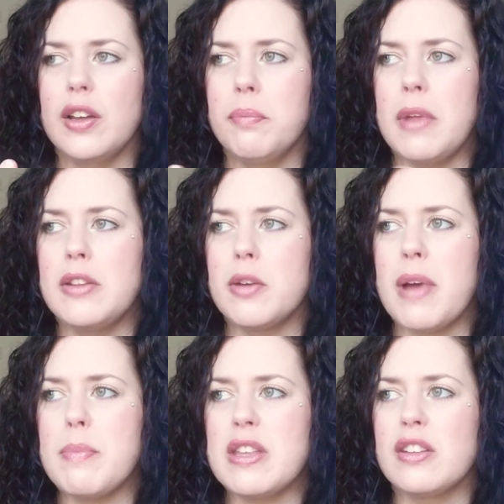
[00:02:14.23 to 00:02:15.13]
And there
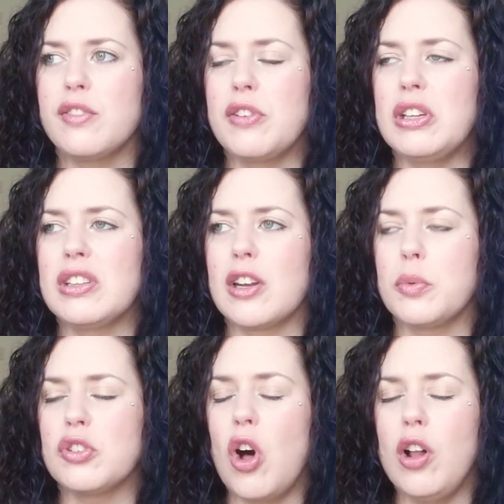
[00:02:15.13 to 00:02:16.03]
might be this feeling that it
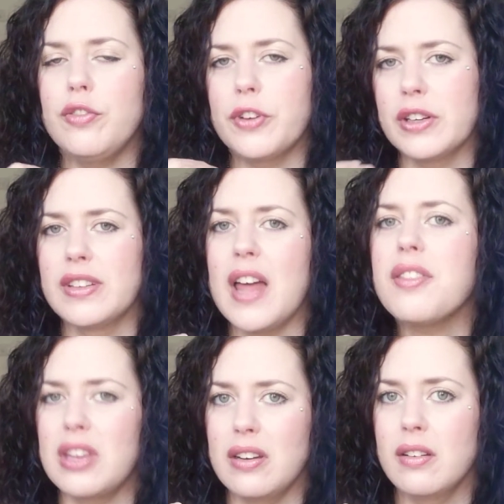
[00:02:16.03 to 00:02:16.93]
was all for
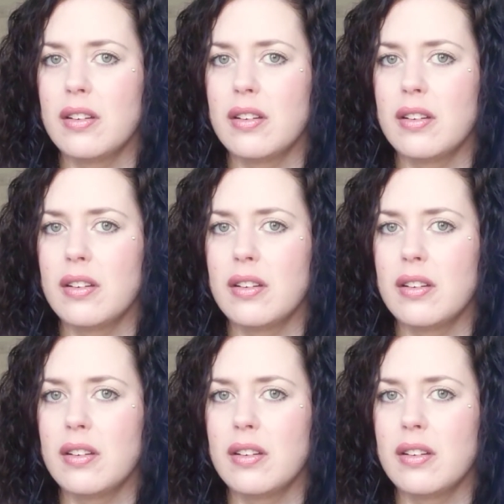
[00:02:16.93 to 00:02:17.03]
nothing.